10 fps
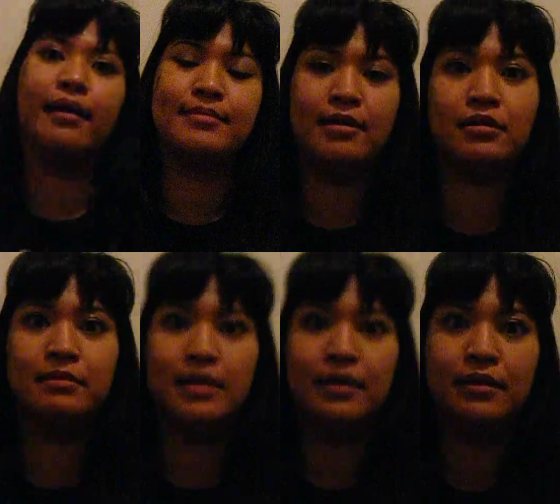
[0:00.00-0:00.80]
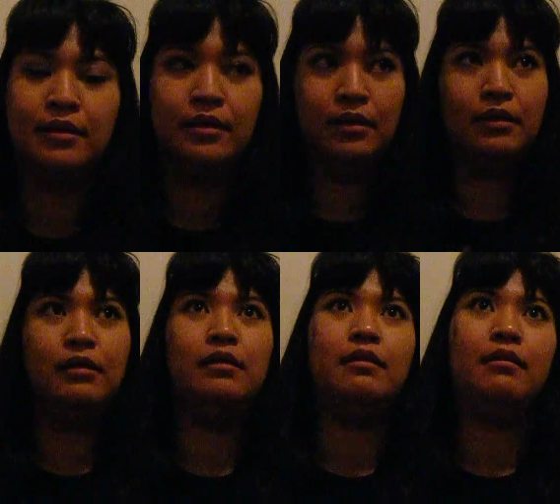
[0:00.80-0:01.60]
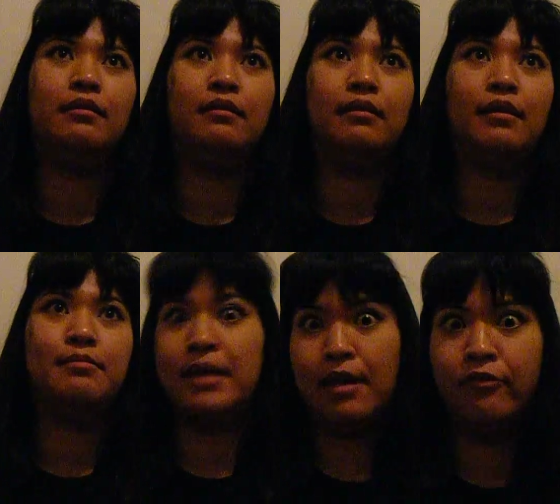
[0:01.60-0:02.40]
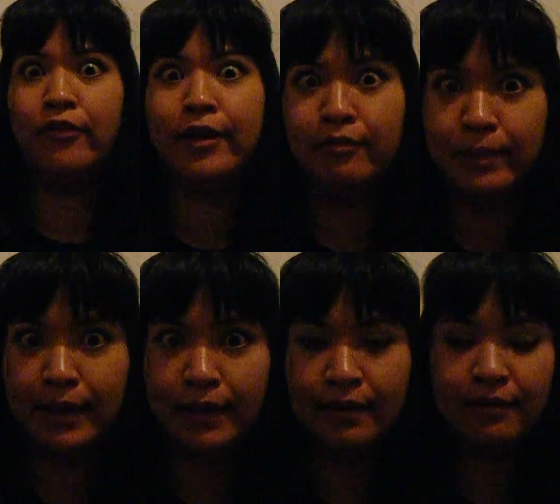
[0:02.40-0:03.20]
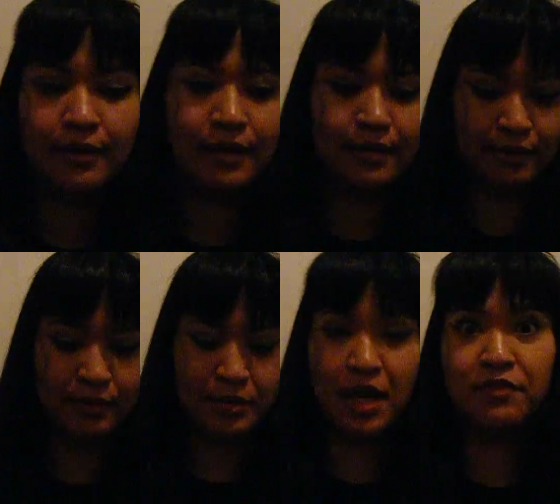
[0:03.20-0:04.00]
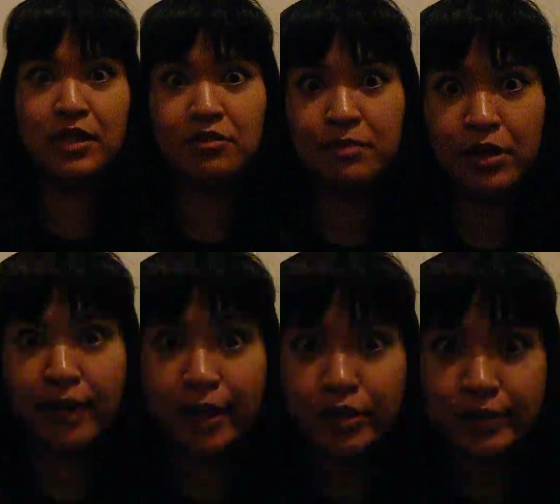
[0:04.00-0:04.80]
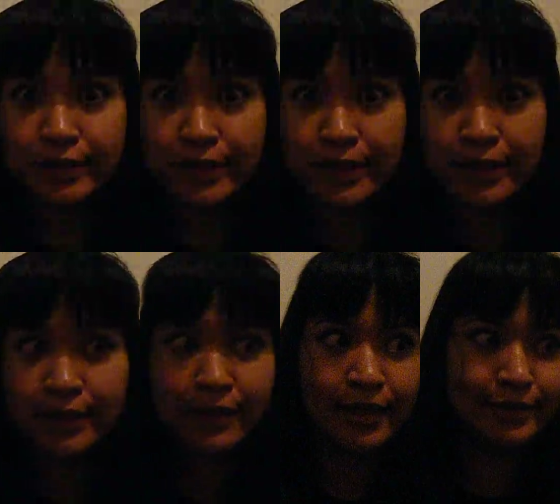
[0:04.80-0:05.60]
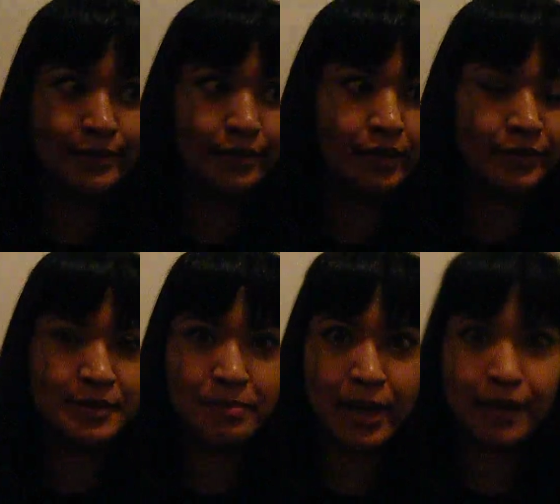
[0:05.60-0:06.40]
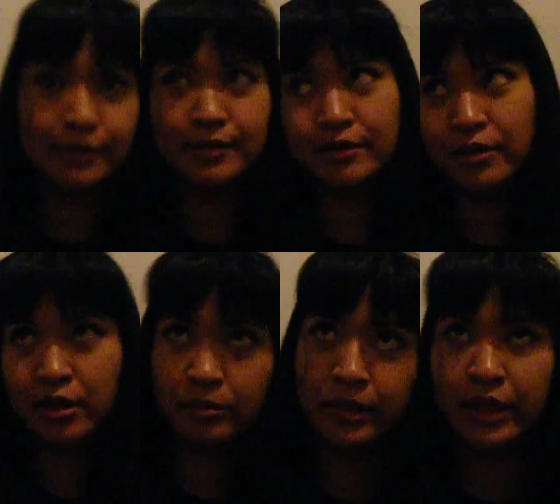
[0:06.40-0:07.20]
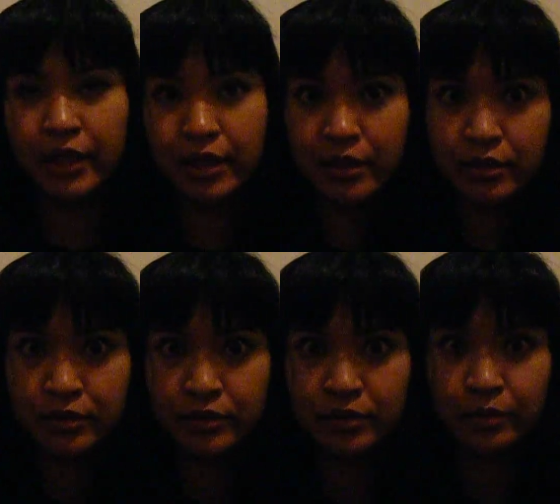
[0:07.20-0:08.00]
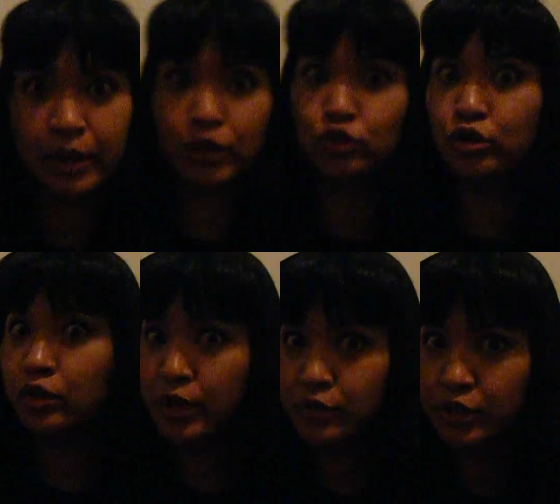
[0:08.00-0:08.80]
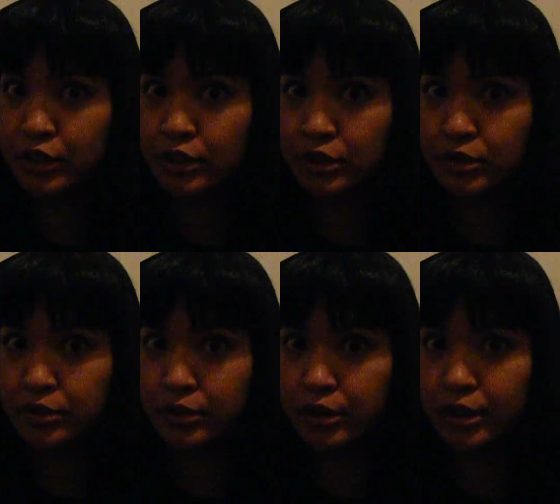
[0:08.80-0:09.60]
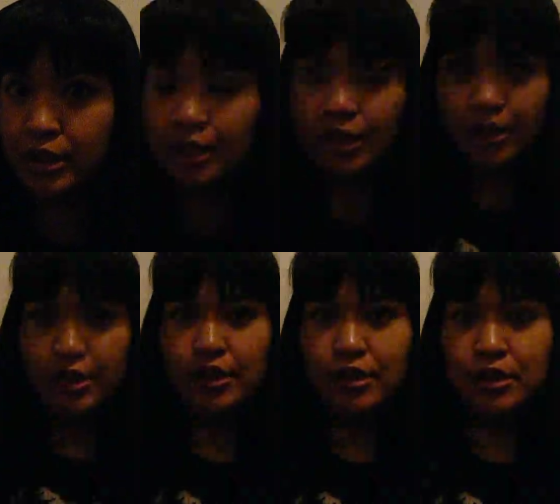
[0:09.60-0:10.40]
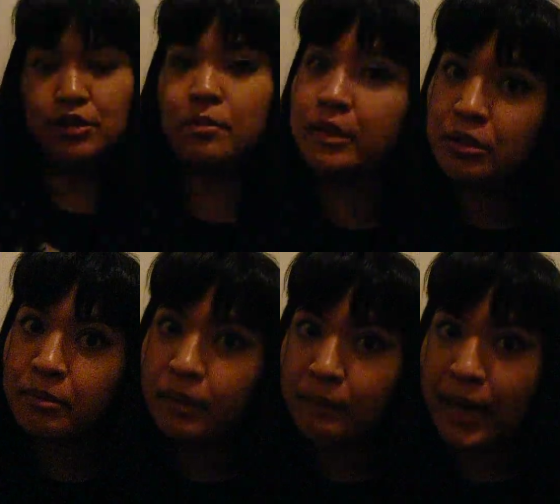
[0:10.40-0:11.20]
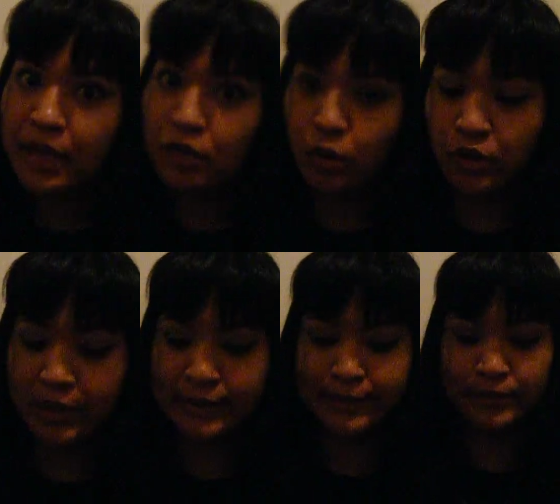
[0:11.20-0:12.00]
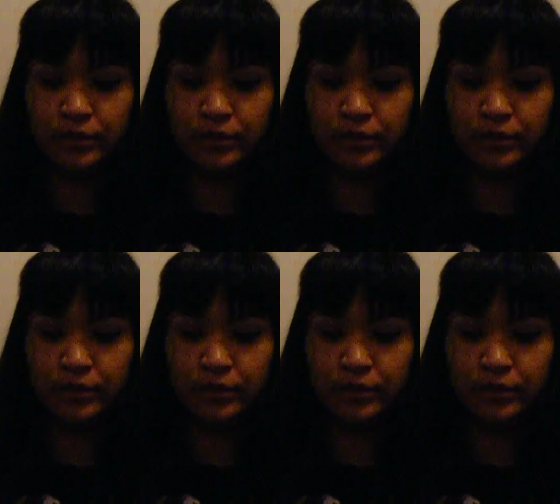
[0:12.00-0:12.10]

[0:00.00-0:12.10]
and telling me and making fun of me that um, you haven't given me your address yet and I still got this package sitting in my house waiting to go out to you. So I'm a little bit mad at Horace.